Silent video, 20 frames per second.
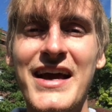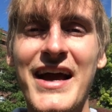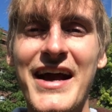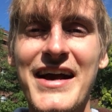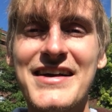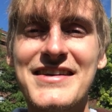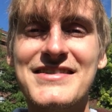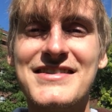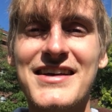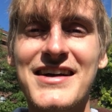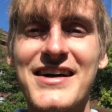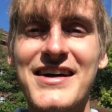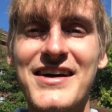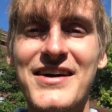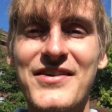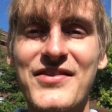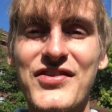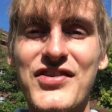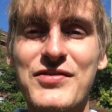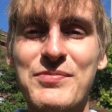as
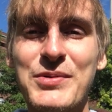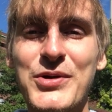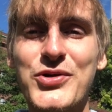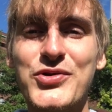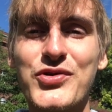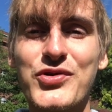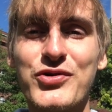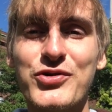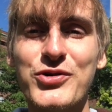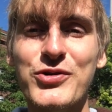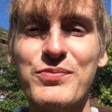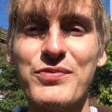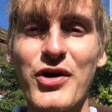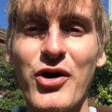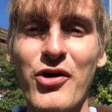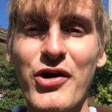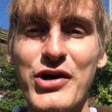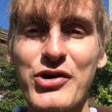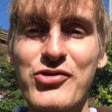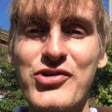uh, the spiritual group,
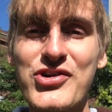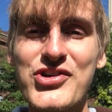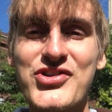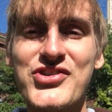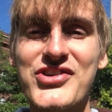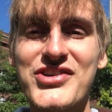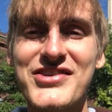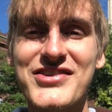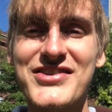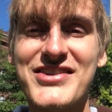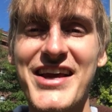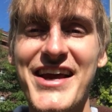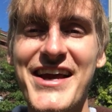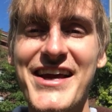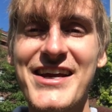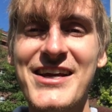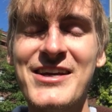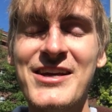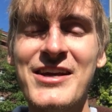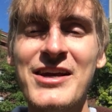the Hare Krishnas
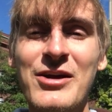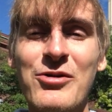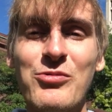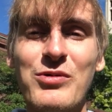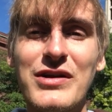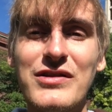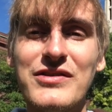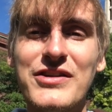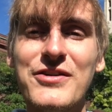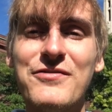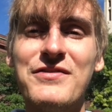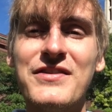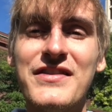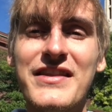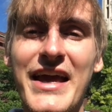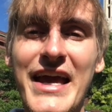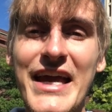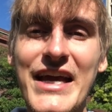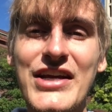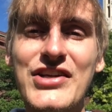say, we live in
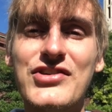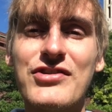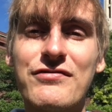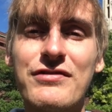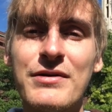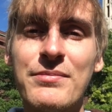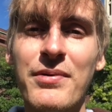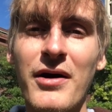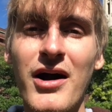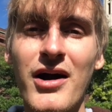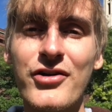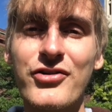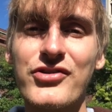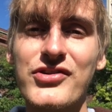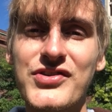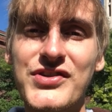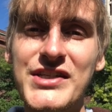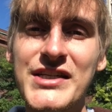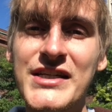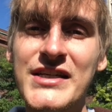the age of
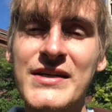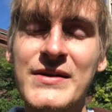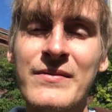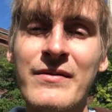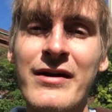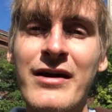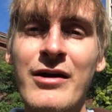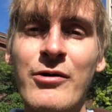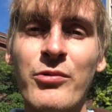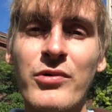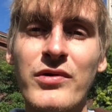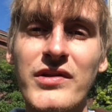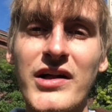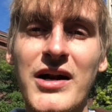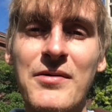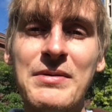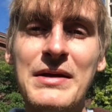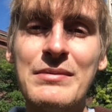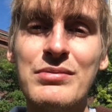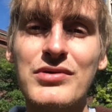hypocrisy, where a
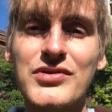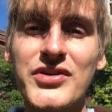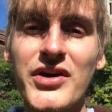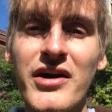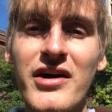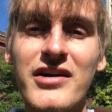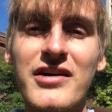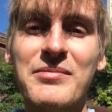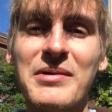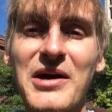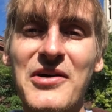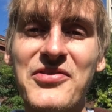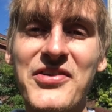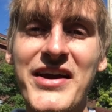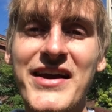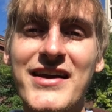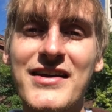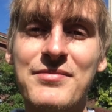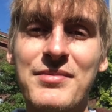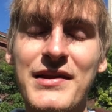lot of people talk about
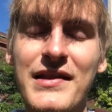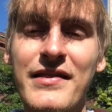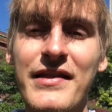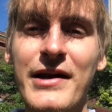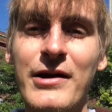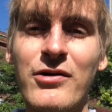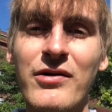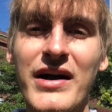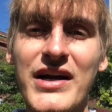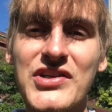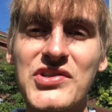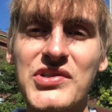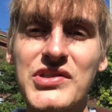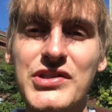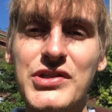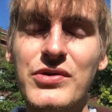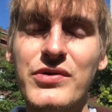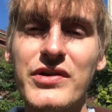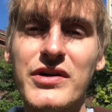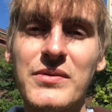things, but they don't actually
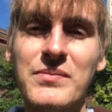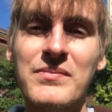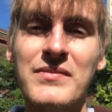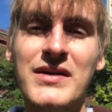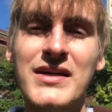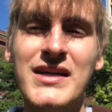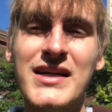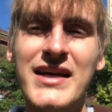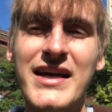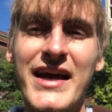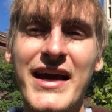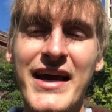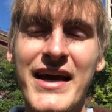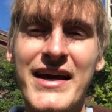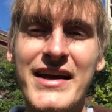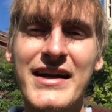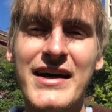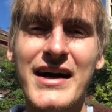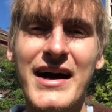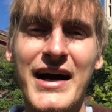do them
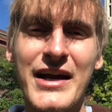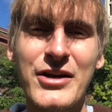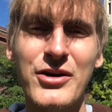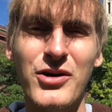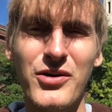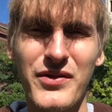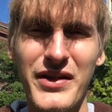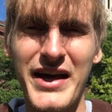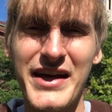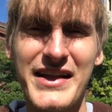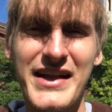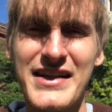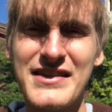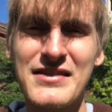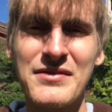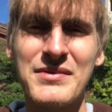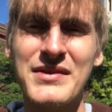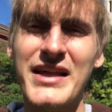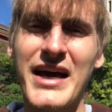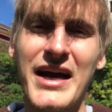and uh, I know that
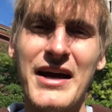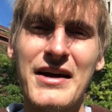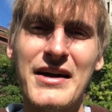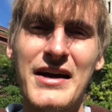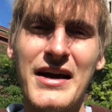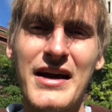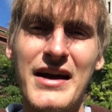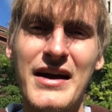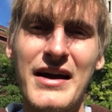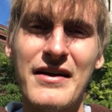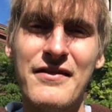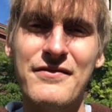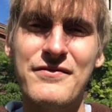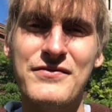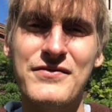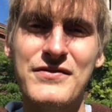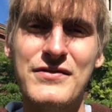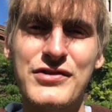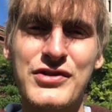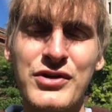that's something that I have
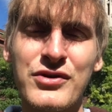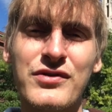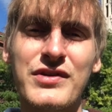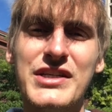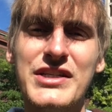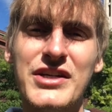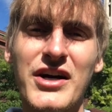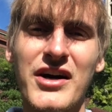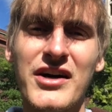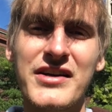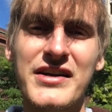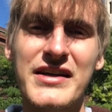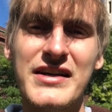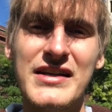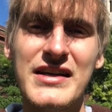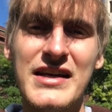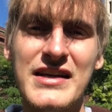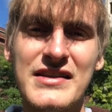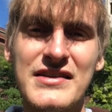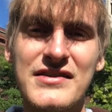certainly done
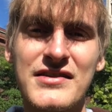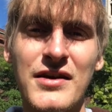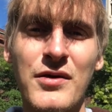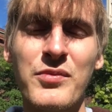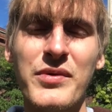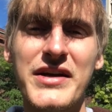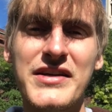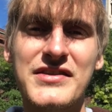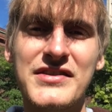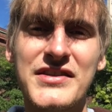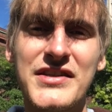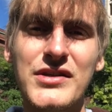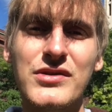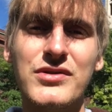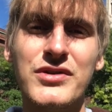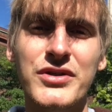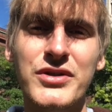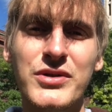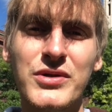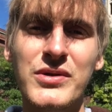and in some ways
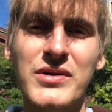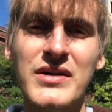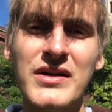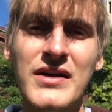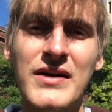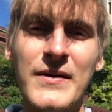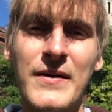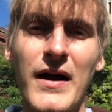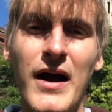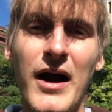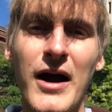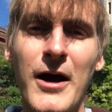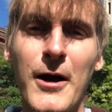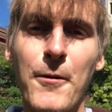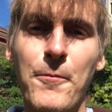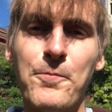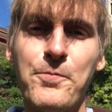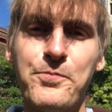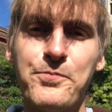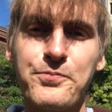still do.
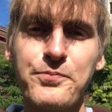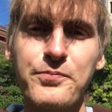Um,